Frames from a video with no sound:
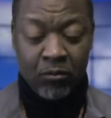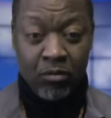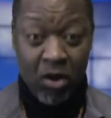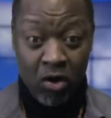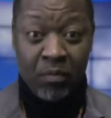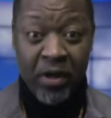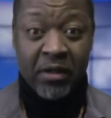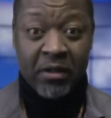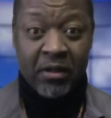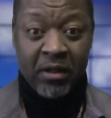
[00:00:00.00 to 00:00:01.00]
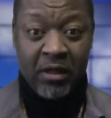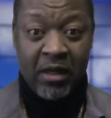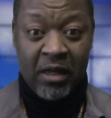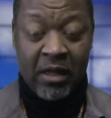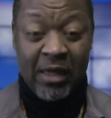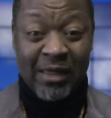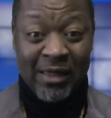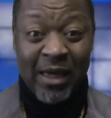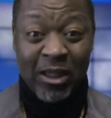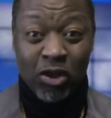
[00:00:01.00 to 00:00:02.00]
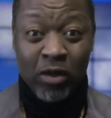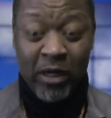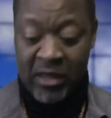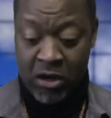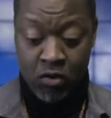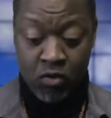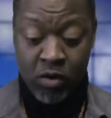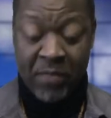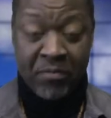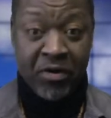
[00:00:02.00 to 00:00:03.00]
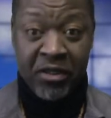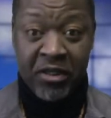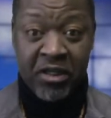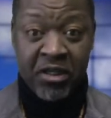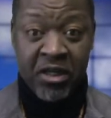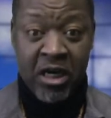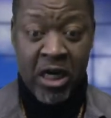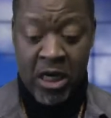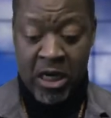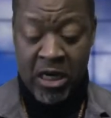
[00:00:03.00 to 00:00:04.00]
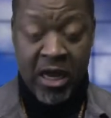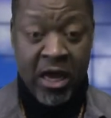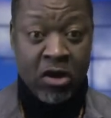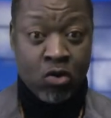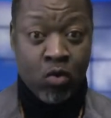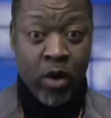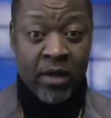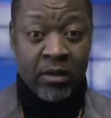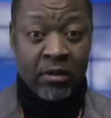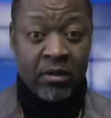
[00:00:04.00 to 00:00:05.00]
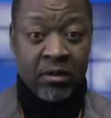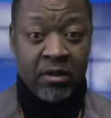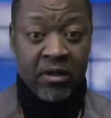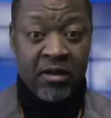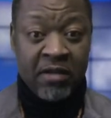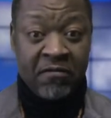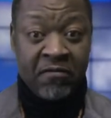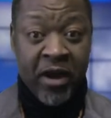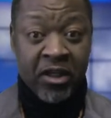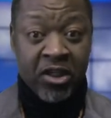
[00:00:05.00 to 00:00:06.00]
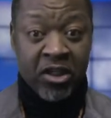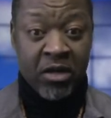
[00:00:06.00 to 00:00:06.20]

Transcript: The Europeans, they sanctioned the British, the US, the French,